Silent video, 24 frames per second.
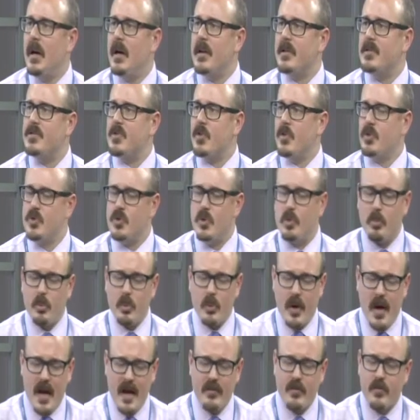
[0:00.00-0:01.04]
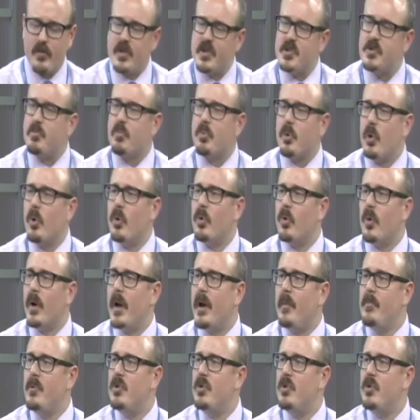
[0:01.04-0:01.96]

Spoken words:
So to apply for this program,